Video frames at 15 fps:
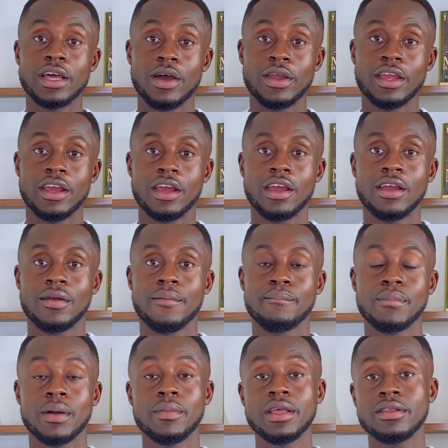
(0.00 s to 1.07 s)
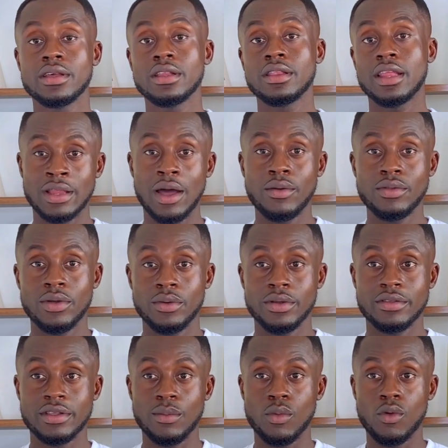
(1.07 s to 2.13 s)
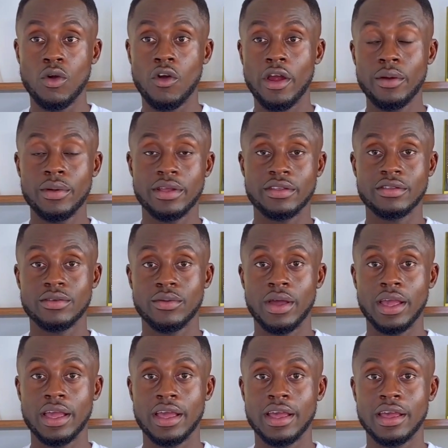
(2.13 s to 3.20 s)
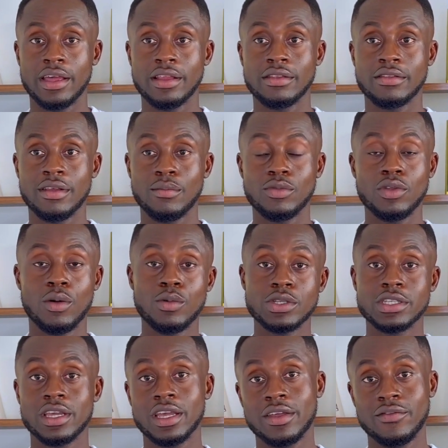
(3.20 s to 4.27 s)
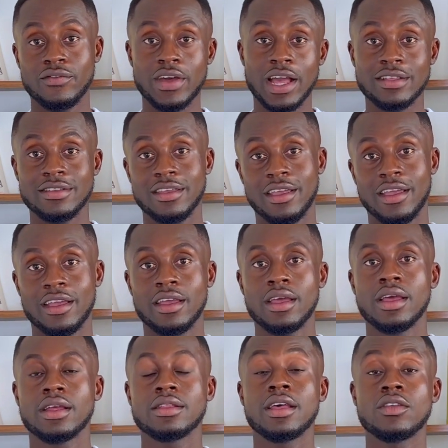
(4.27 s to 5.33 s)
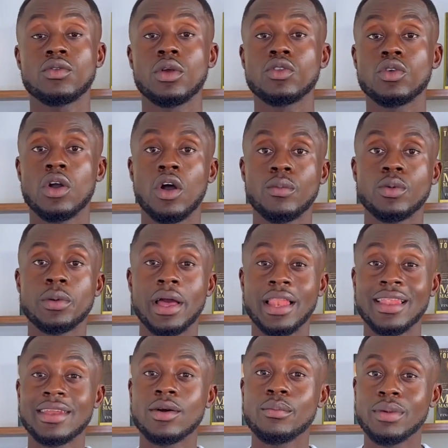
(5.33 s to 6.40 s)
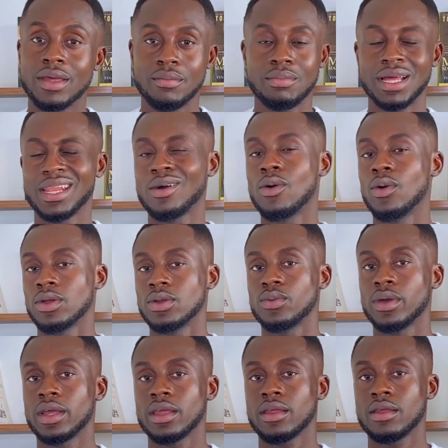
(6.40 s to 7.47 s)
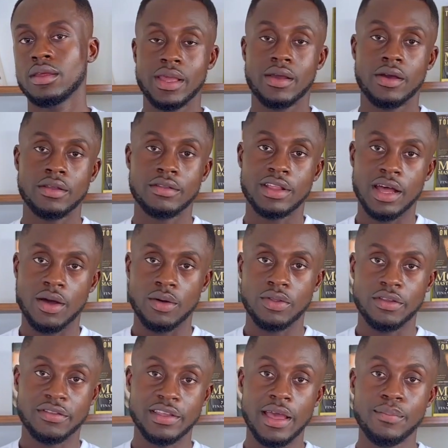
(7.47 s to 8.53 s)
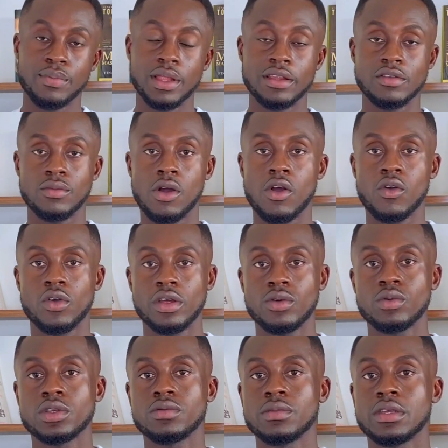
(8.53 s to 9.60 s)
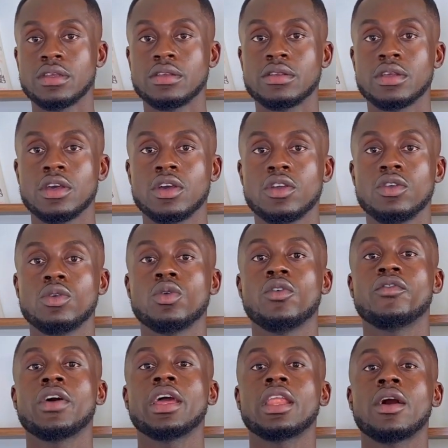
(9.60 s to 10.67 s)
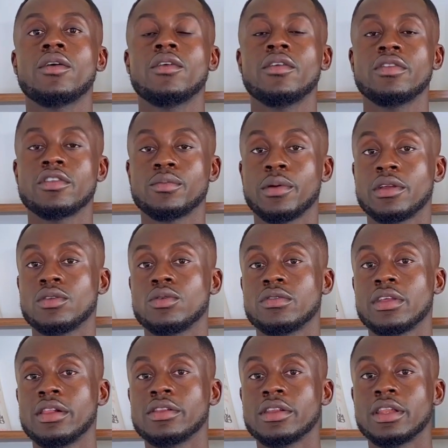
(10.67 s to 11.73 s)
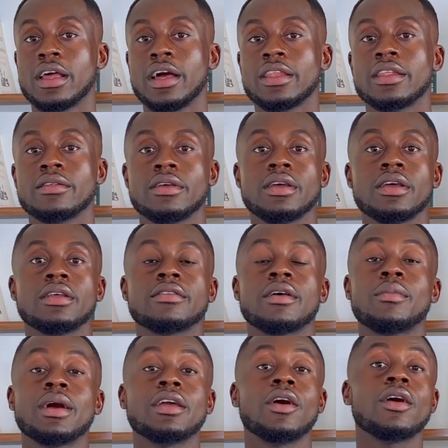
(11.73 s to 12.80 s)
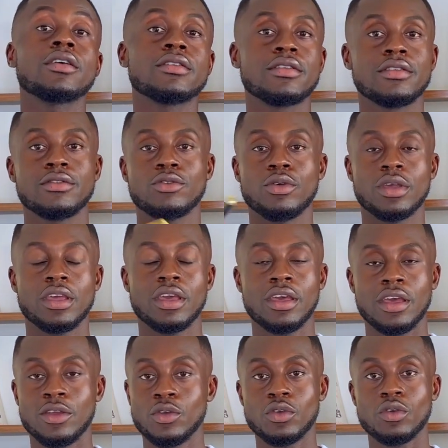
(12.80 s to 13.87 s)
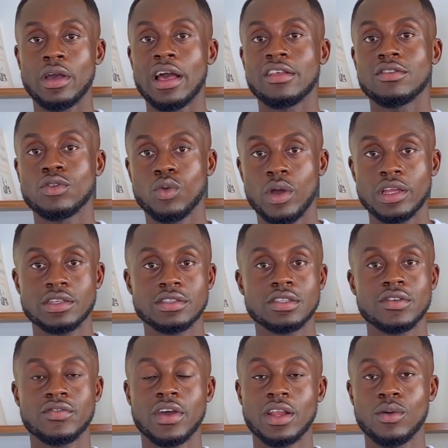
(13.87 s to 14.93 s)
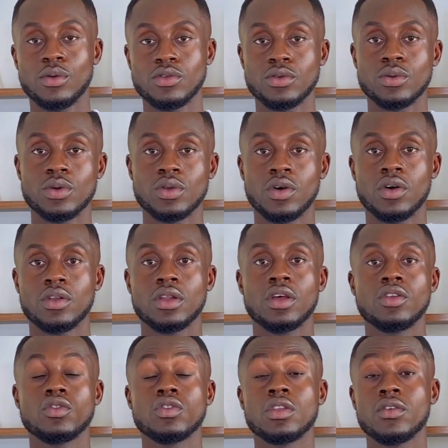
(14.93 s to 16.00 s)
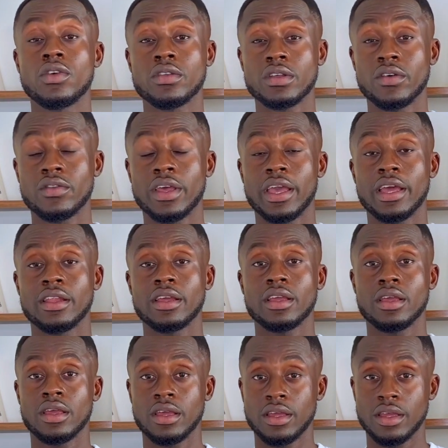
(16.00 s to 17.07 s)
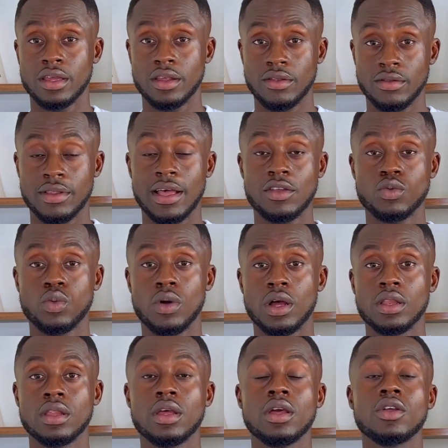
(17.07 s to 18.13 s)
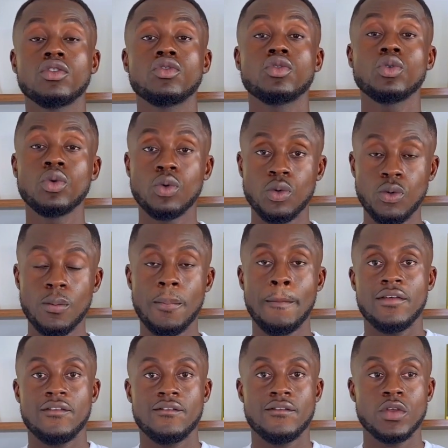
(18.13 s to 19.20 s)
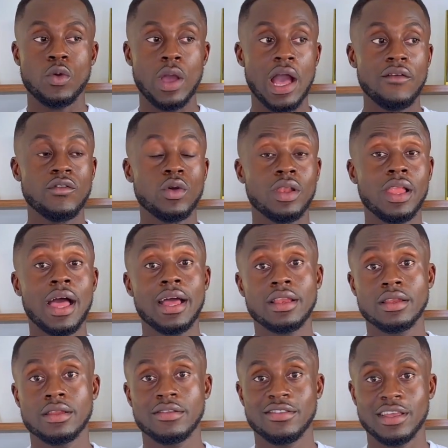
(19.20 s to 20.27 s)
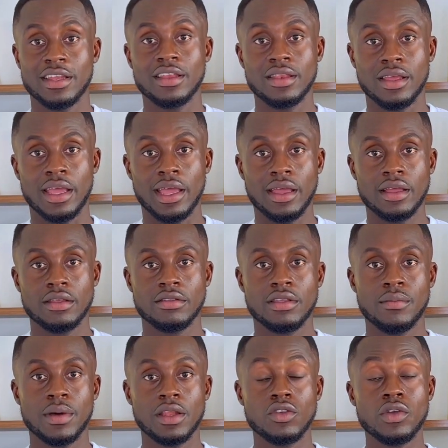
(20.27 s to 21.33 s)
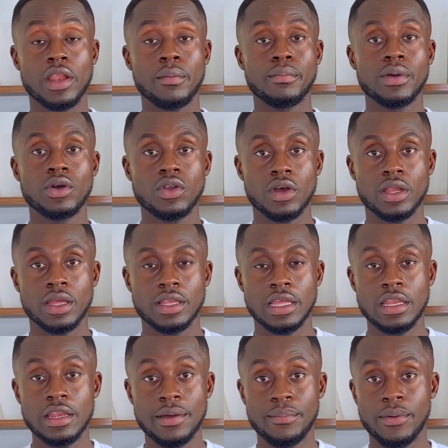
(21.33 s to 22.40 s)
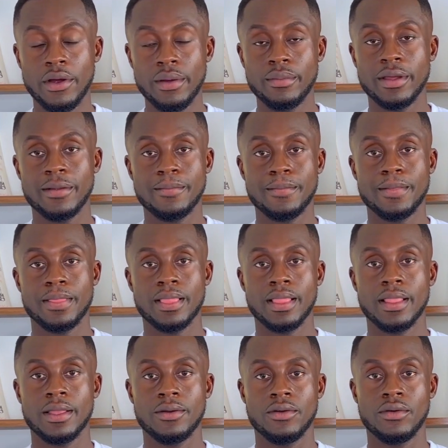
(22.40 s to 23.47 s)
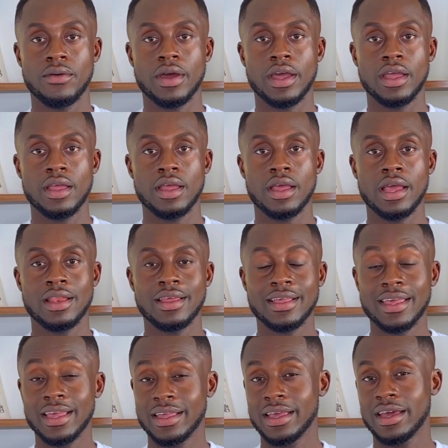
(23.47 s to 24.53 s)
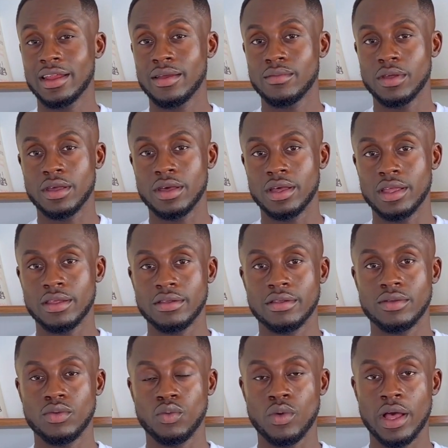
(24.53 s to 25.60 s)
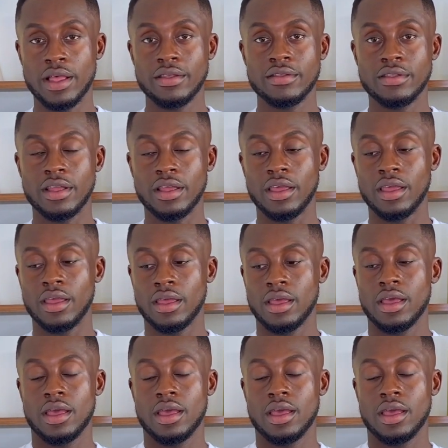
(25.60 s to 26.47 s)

down here. But basically now there is some coherence, right? And some double checking facts here that's going to help you a little bit, but not all the way. Because now the site plan is barcoded, which means you could find out if this person is selling the land, somebody else took it, and you could ask these questions and find out what's going on. Save yourself the headache. That's one. Two, if you have your land sitting there, somebody trying to build on it, they need a permit. Right, and they can't get it, because once they